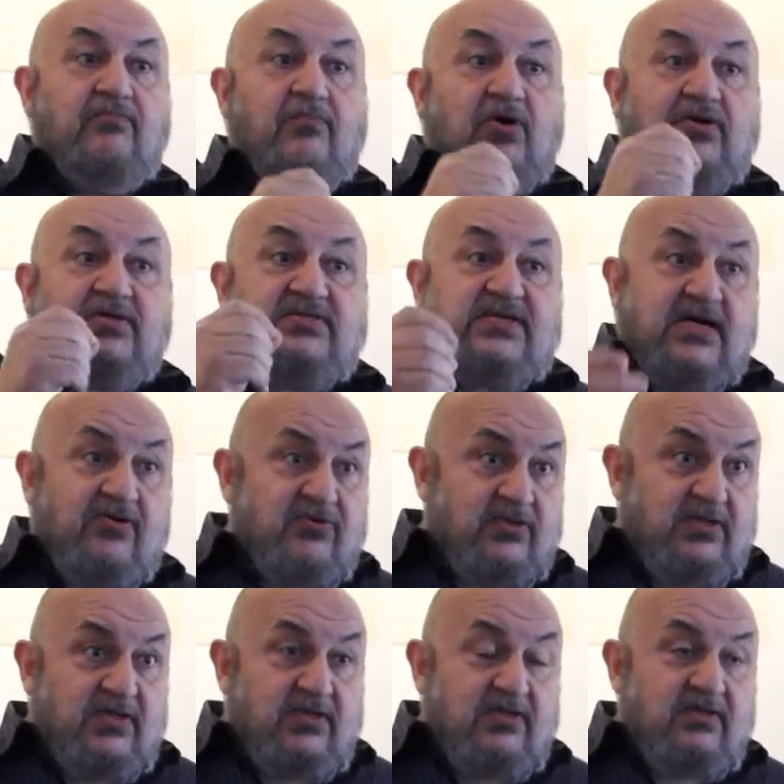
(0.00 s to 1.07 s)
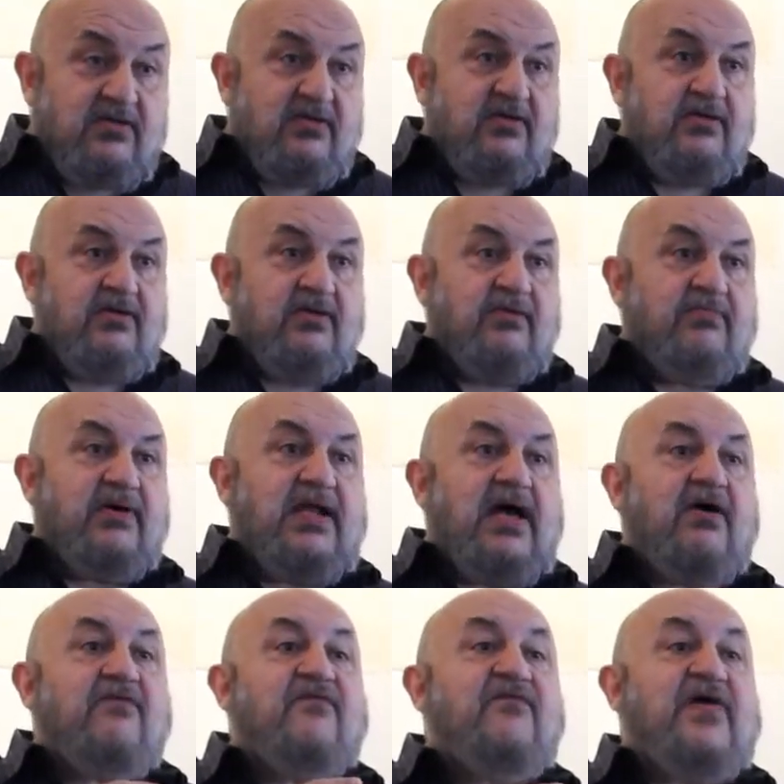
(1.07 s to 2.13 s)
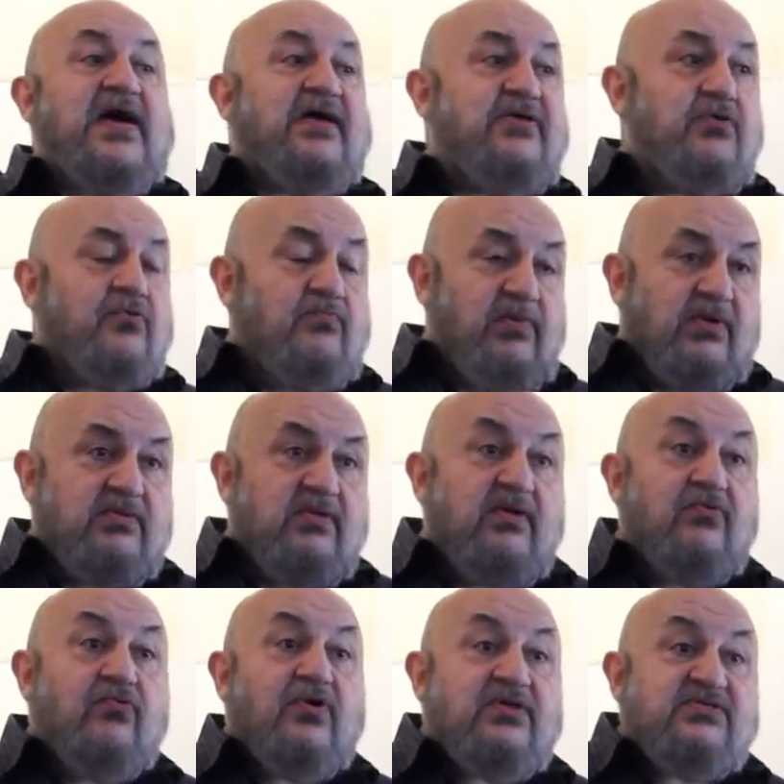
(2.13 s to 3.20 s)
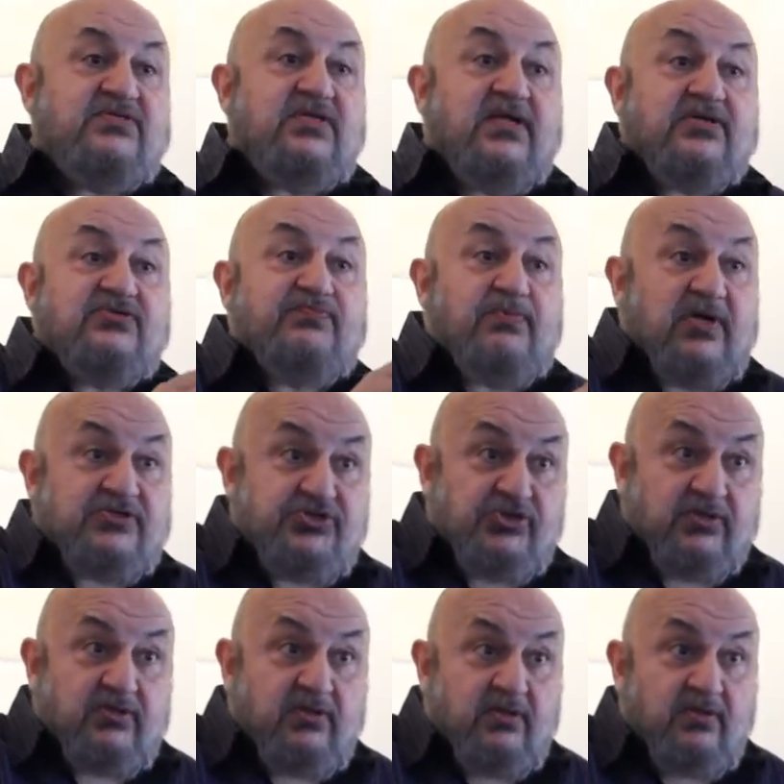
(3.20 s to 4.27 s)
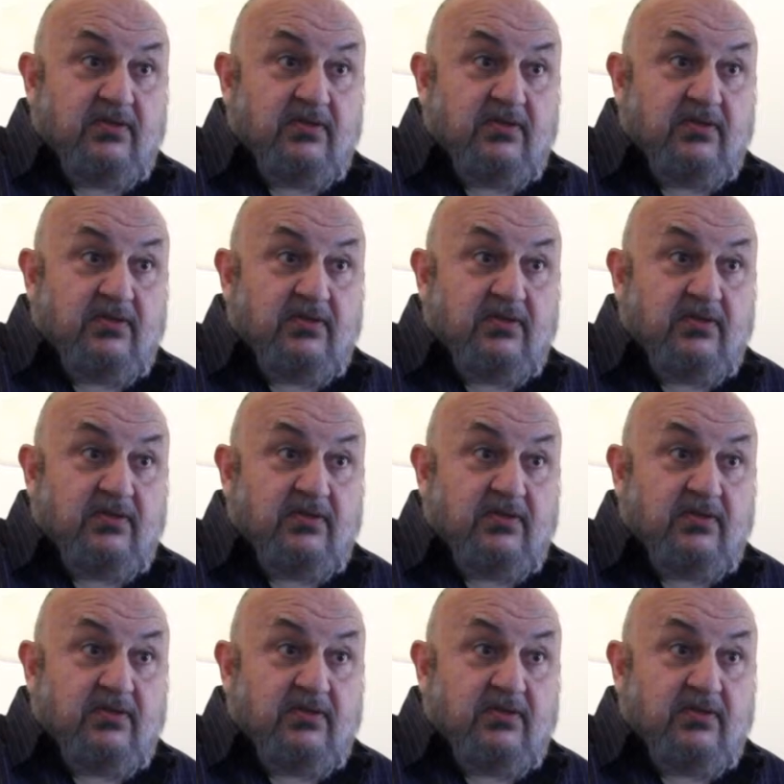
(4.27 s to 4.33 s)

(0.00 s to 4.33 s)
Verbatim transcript: monetarily, but how valuable it was in expression.